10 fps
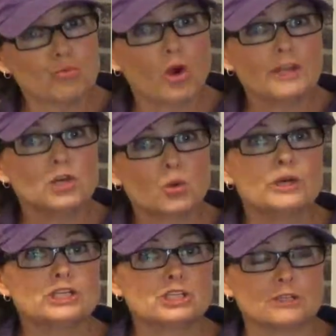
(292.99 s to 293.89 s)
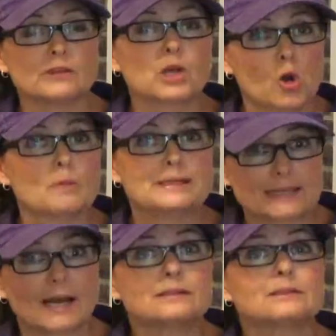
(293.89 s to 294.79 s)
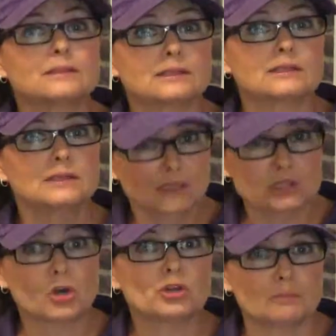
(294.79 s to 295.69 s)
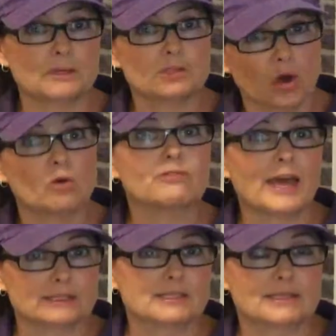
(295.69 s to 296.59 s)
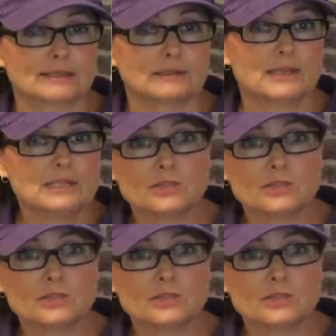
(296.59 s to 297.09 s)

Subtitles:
write your question in the comments under the document of that skill.